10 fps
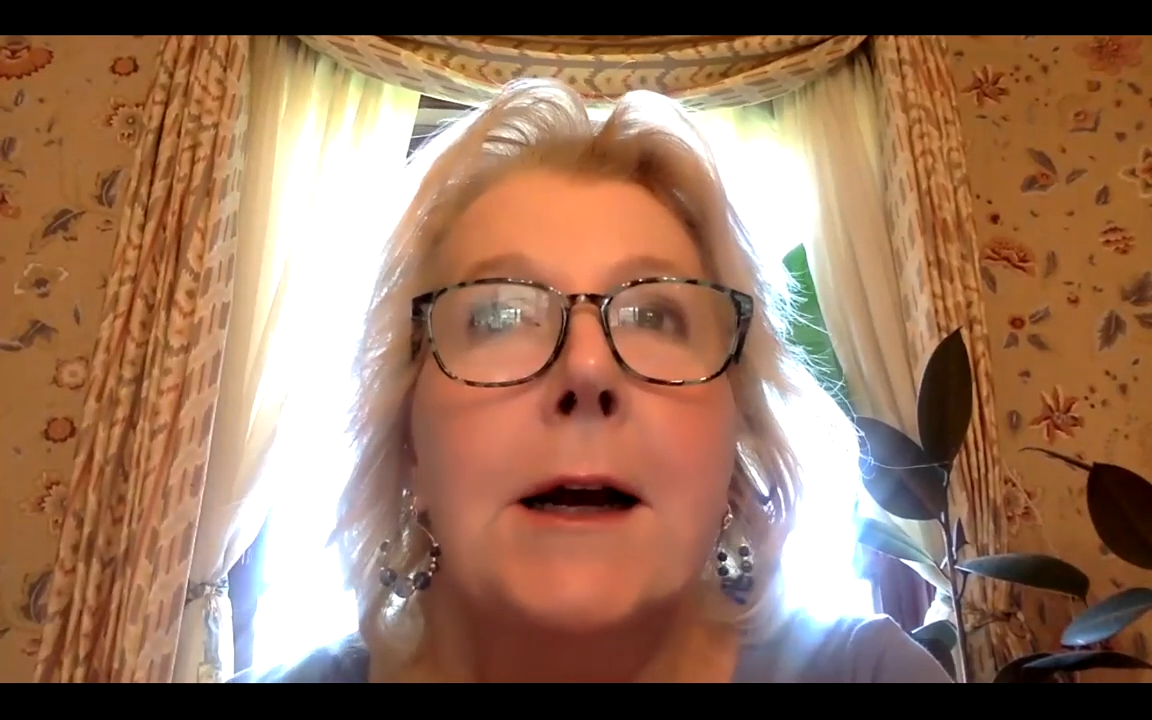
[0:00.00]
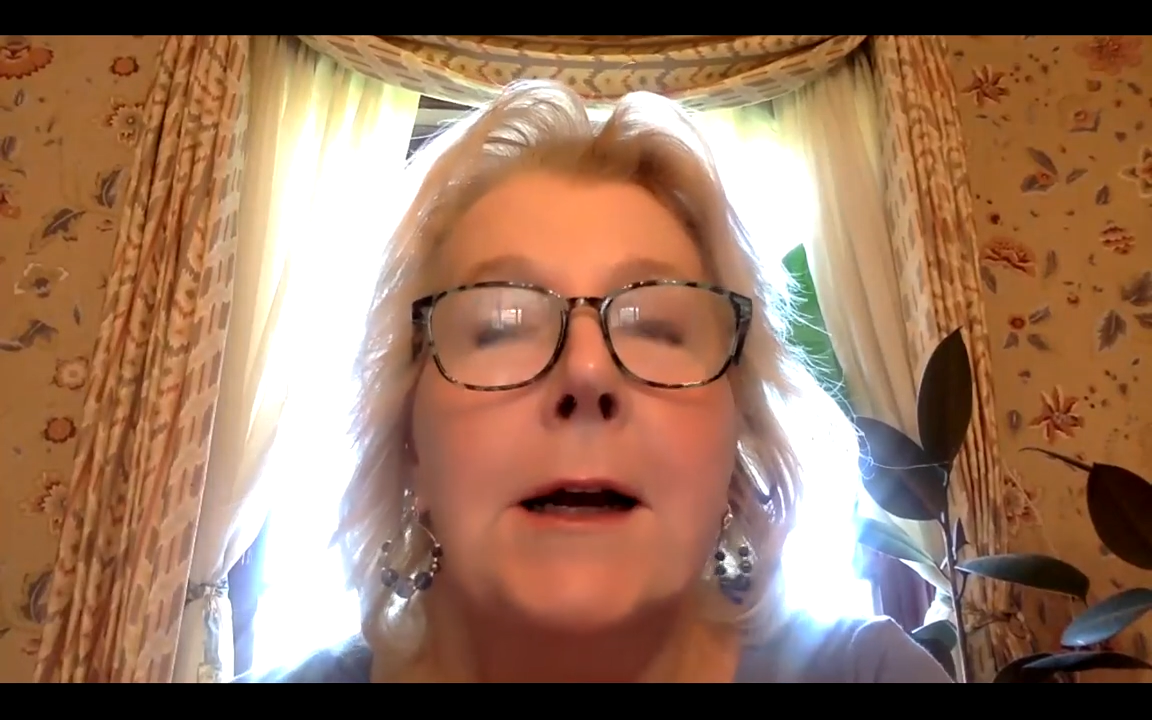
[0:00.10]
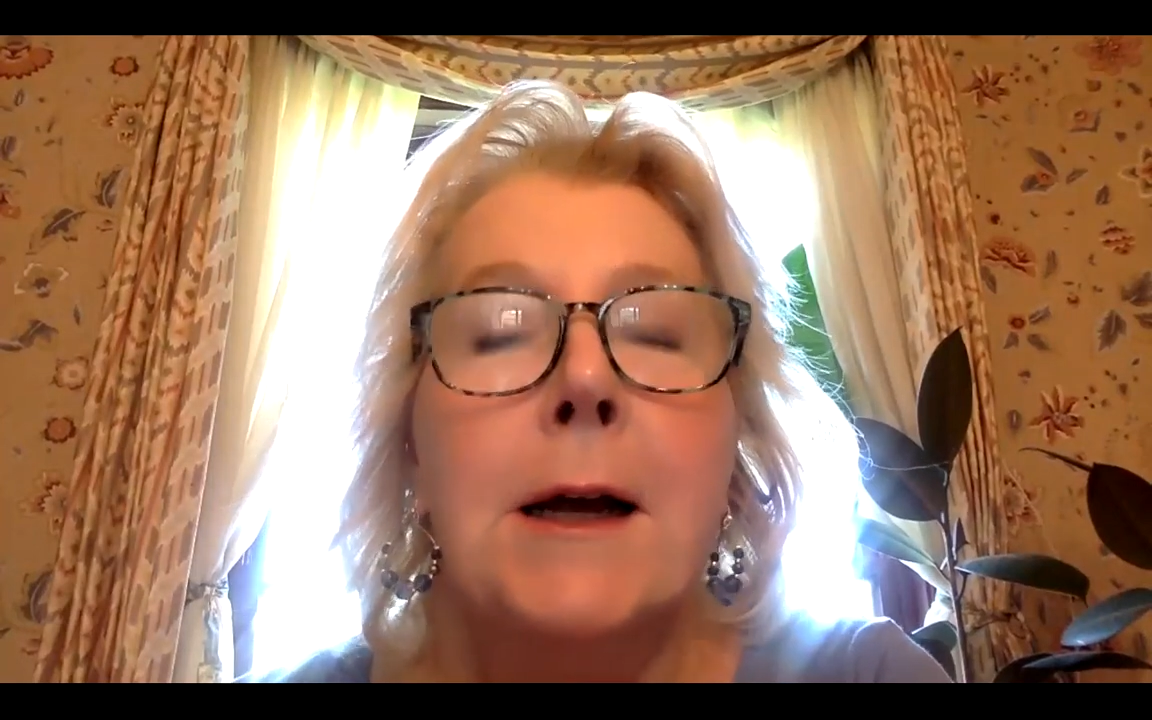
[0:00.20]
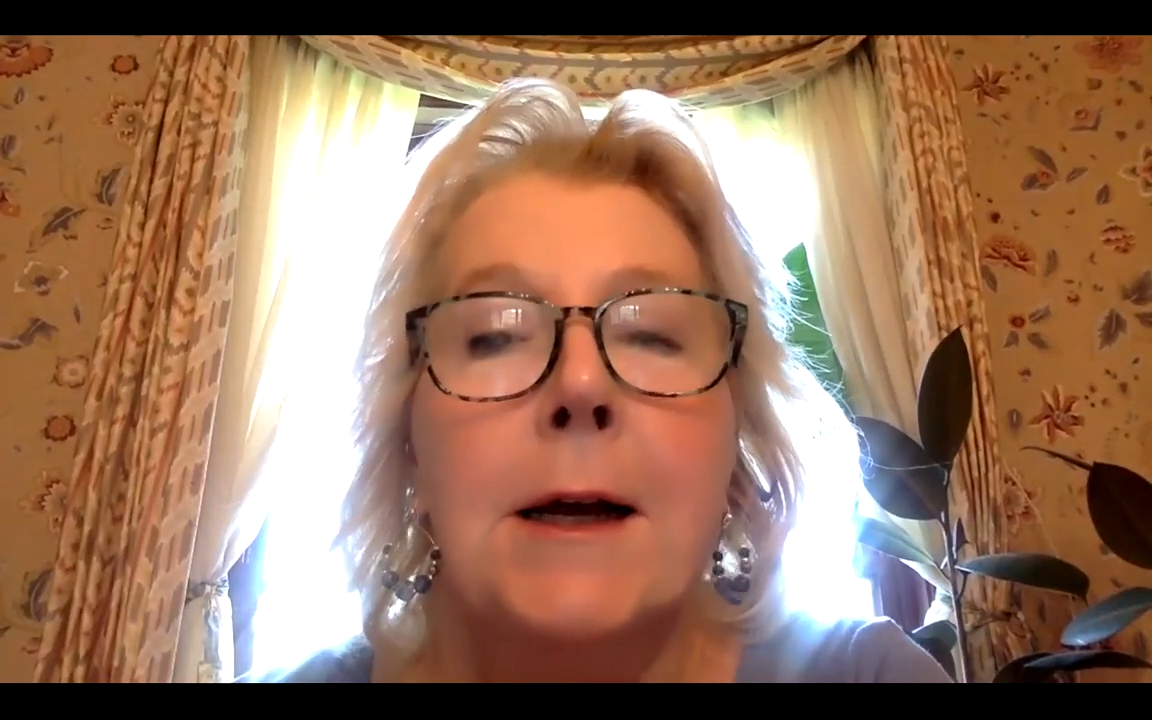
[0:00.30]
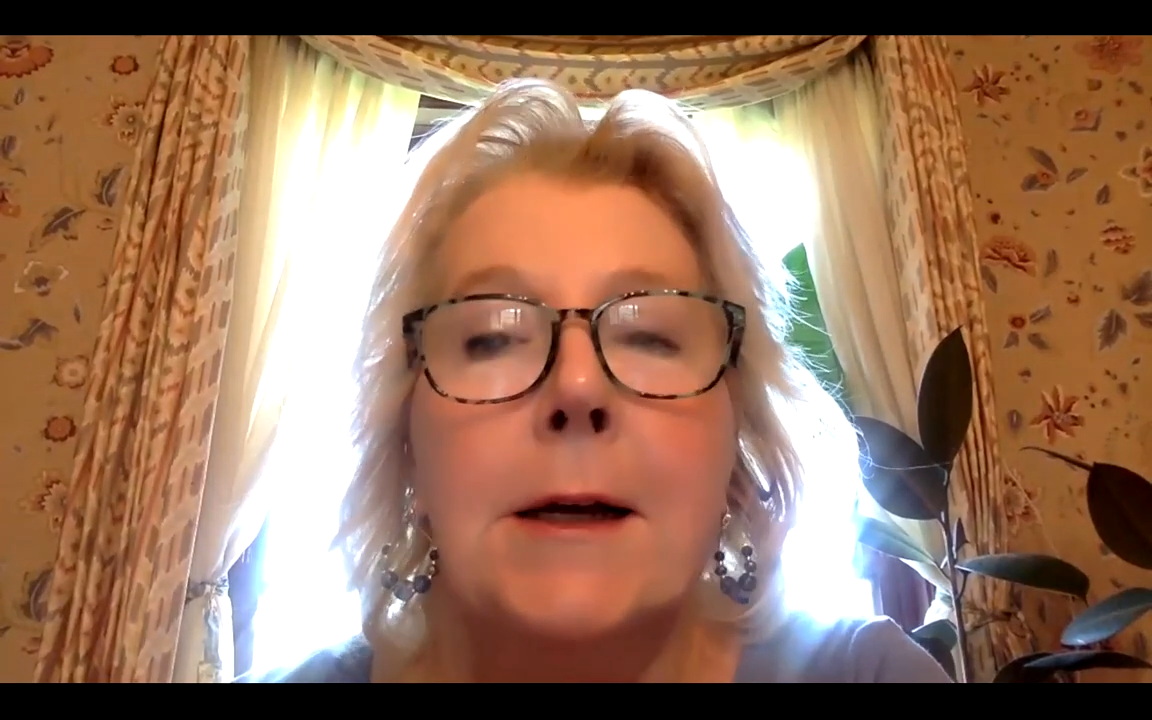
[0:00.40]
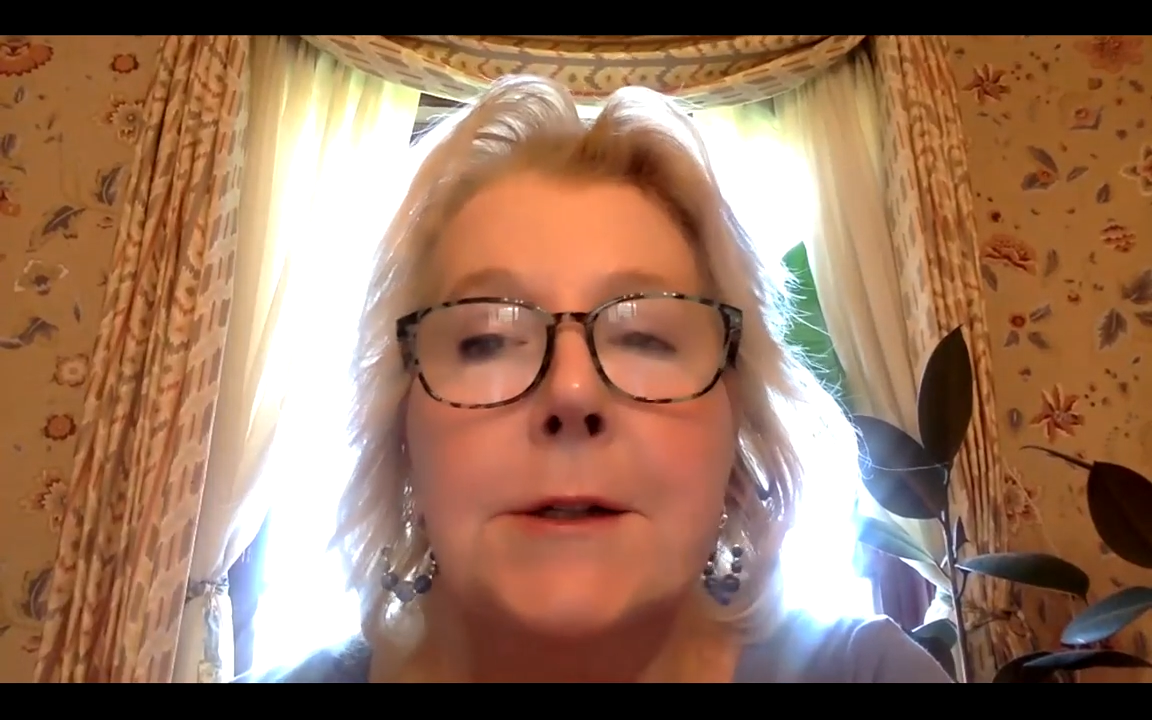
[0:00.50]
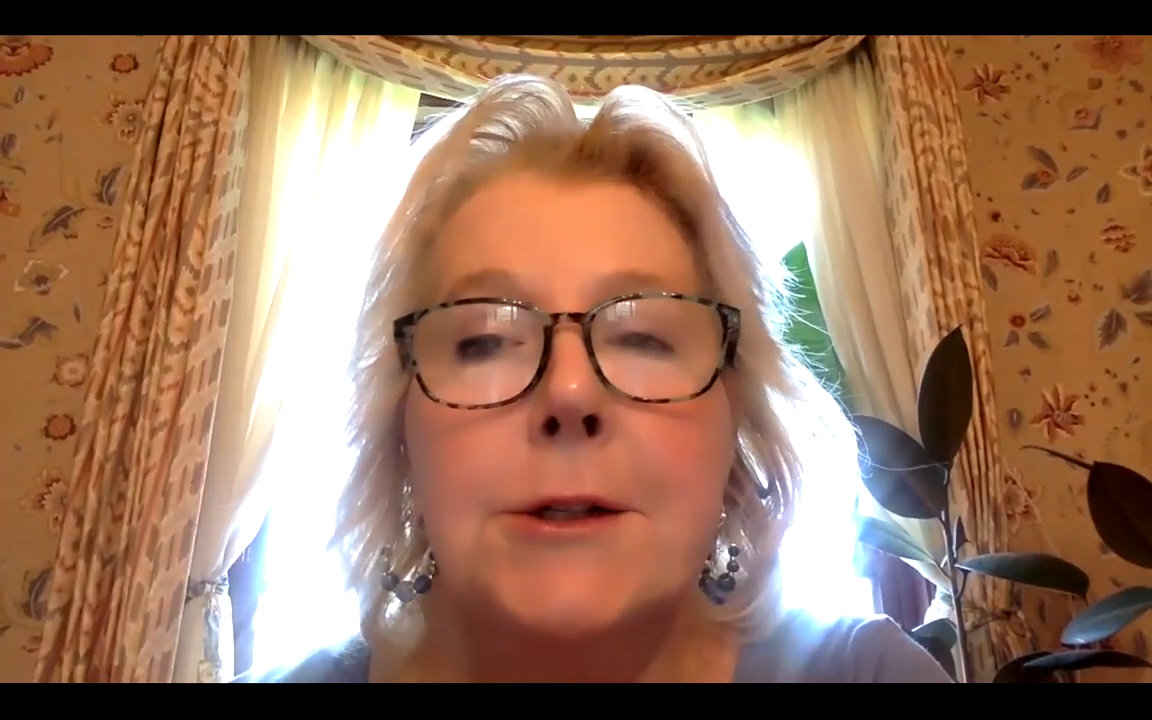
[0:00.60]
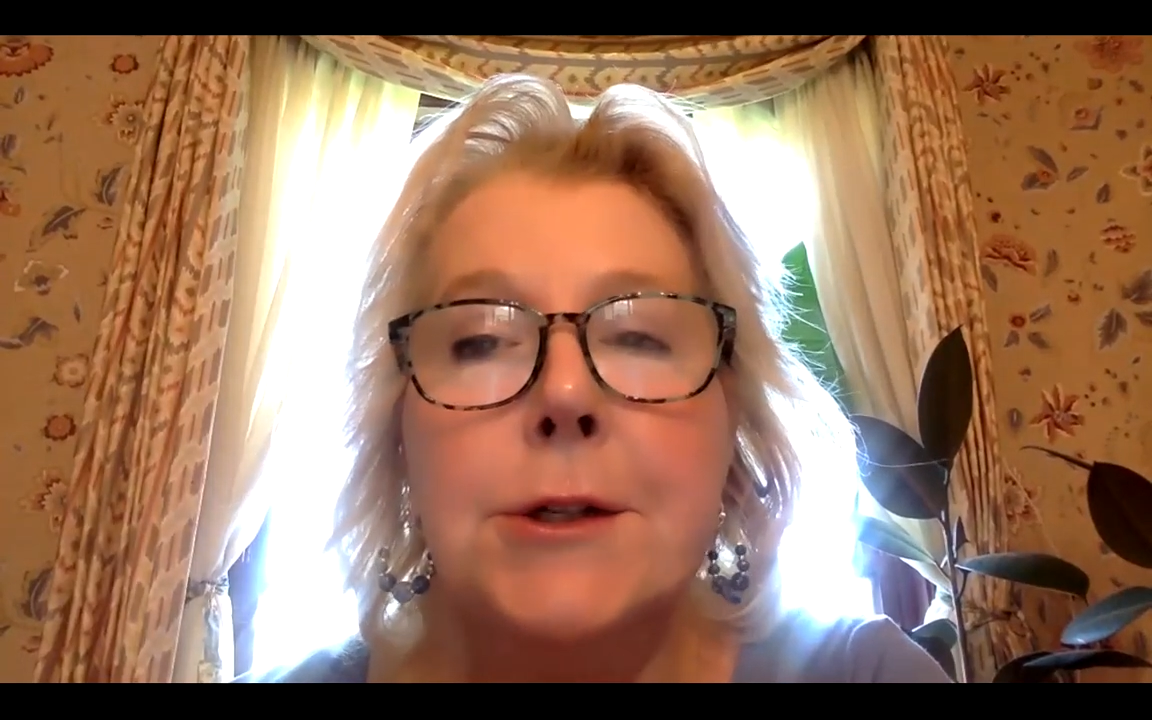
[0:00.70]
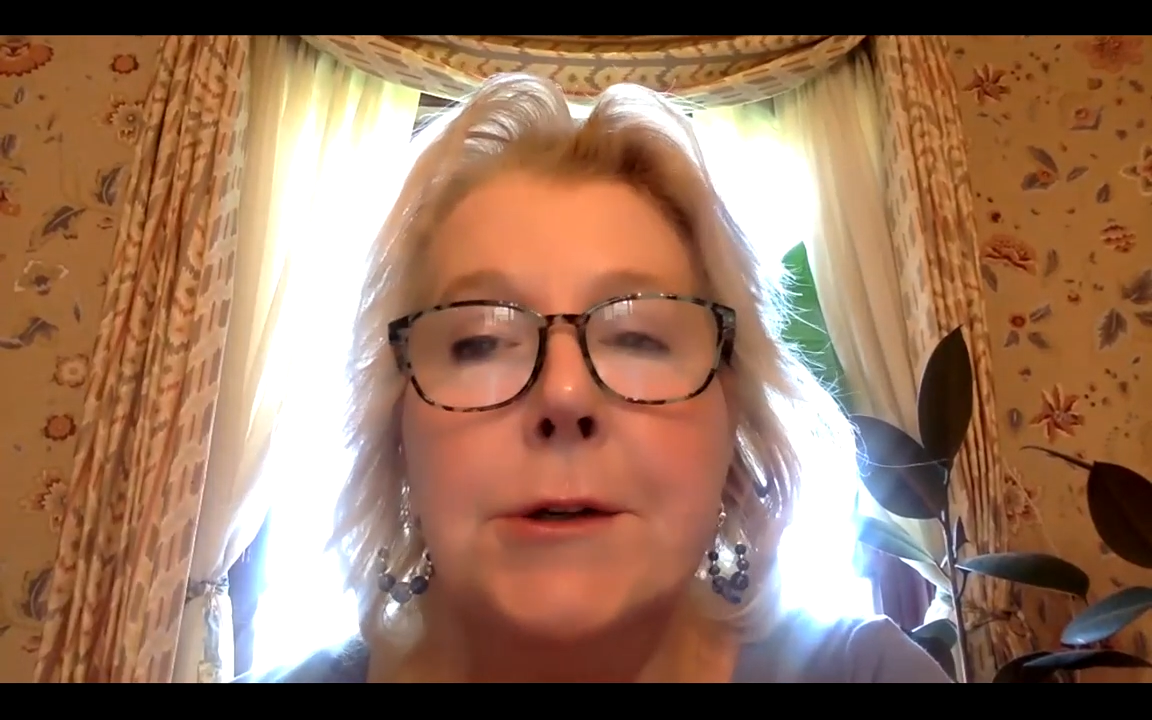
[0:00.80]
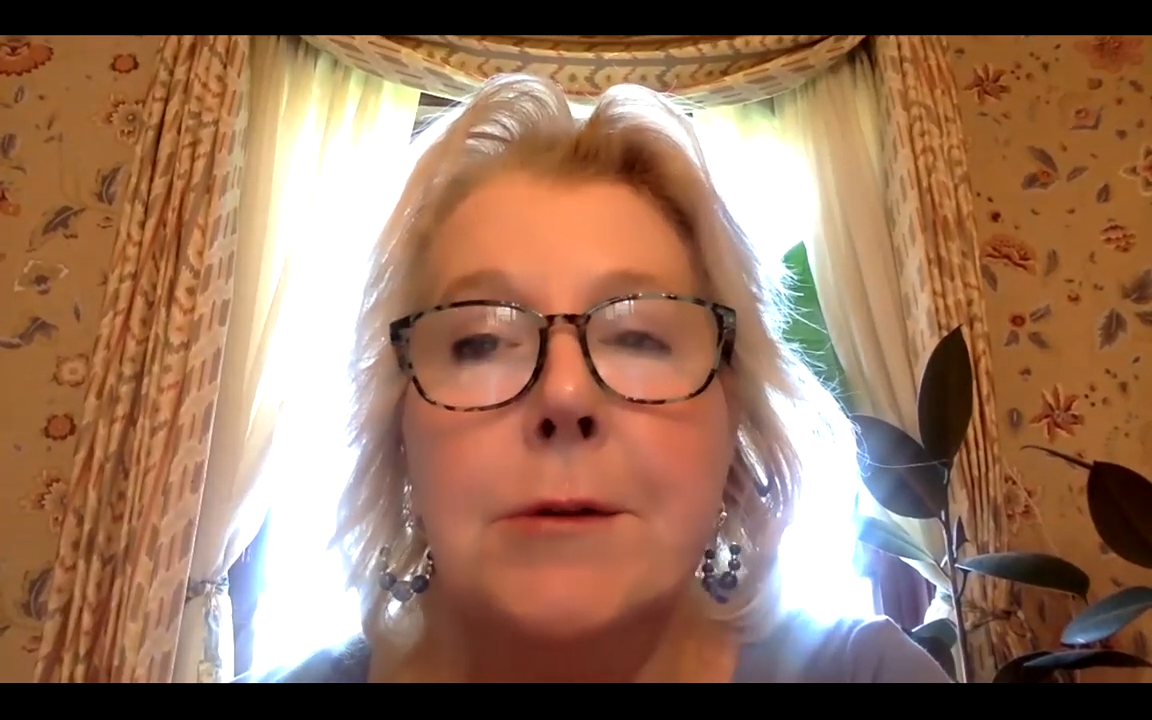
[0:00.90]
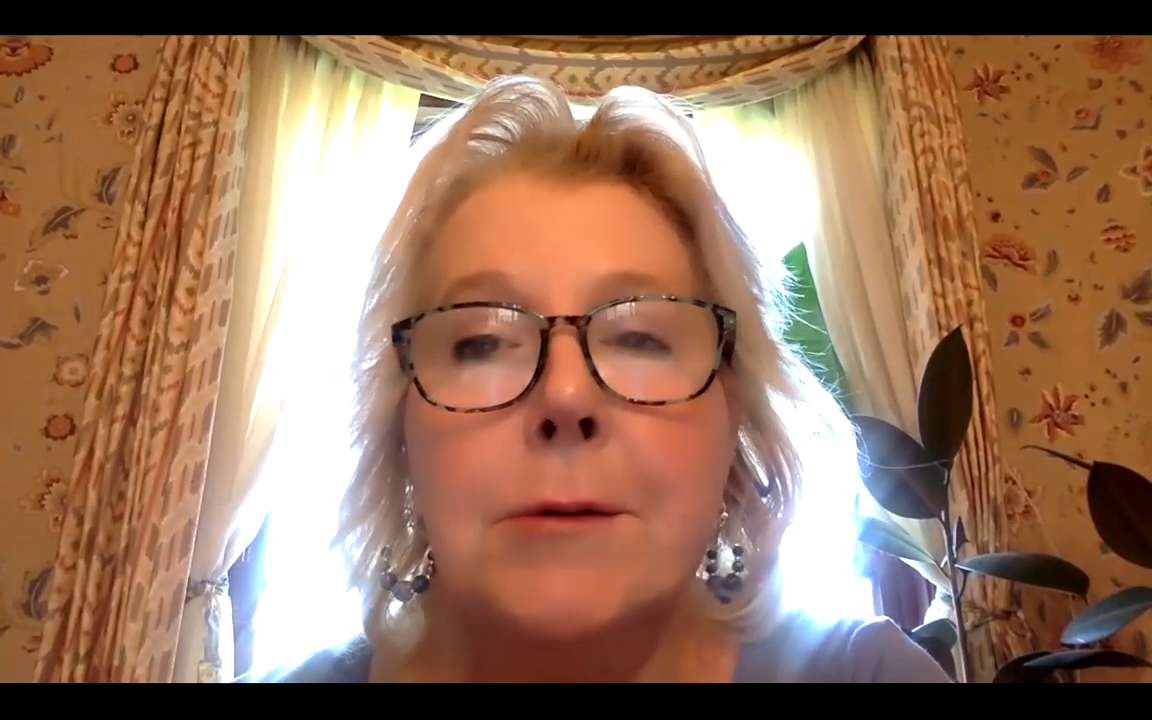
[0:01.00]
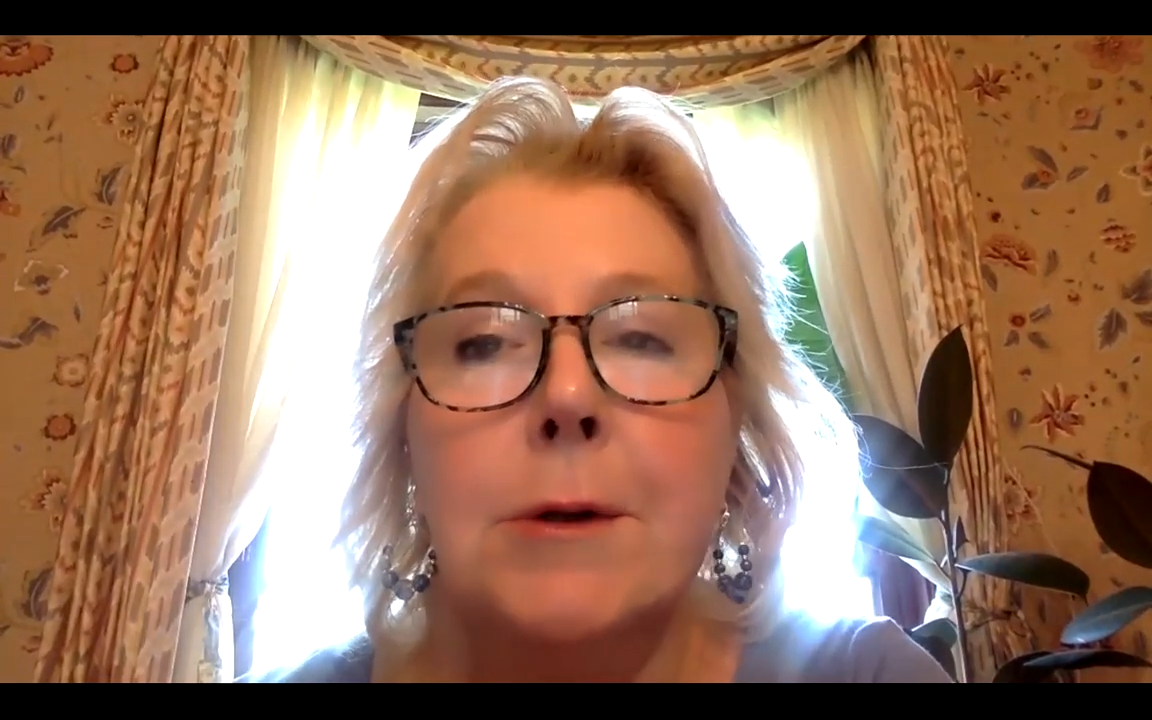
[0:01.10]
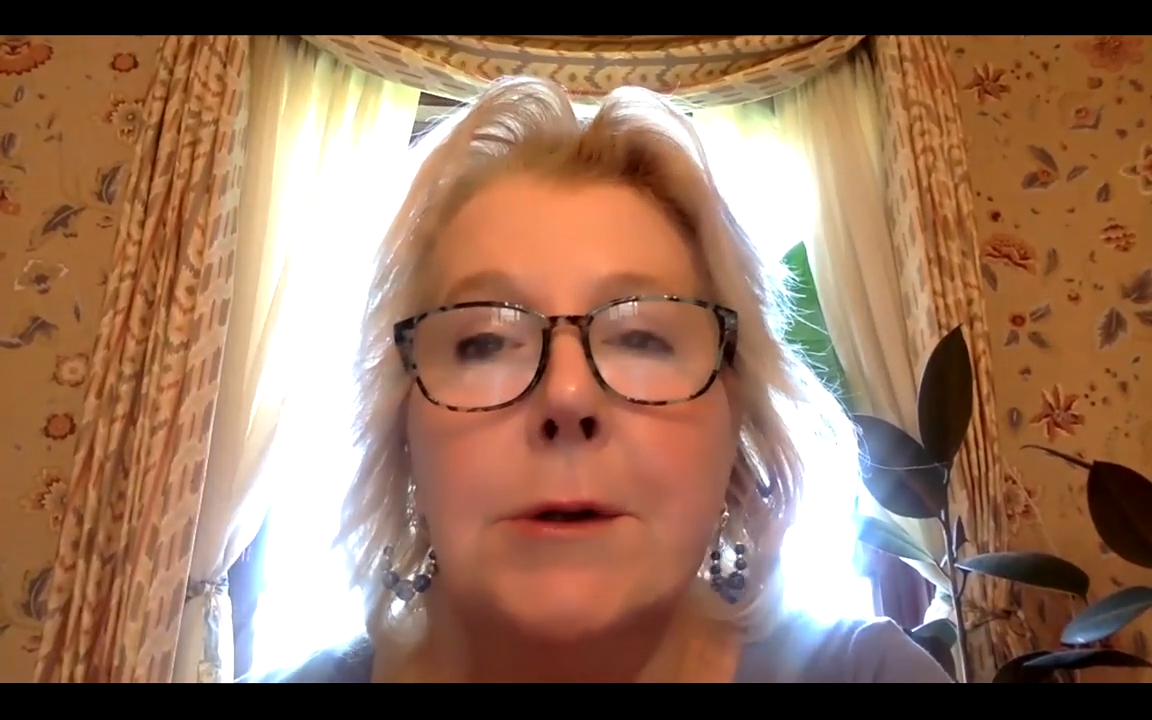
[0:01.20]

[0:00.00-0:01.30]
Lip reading: to